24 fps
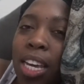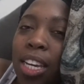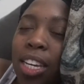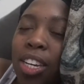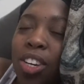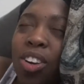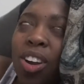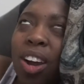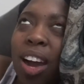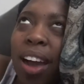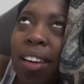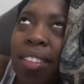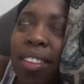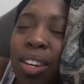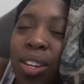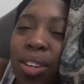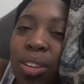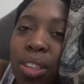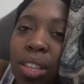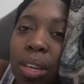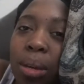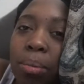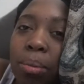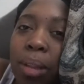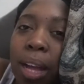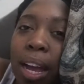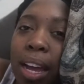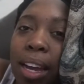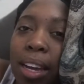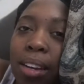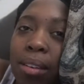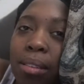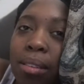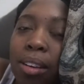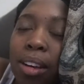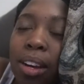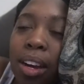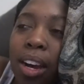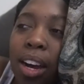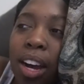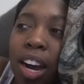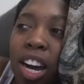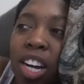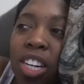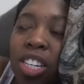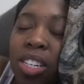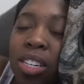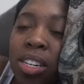You don't have to do them like
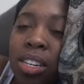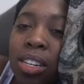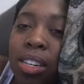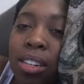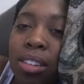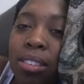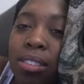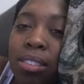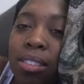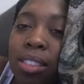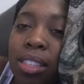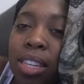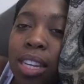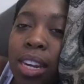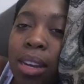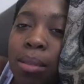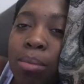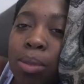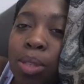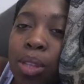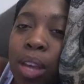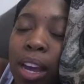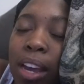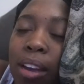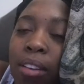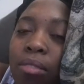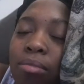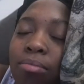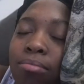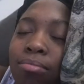100 sit-ups, like,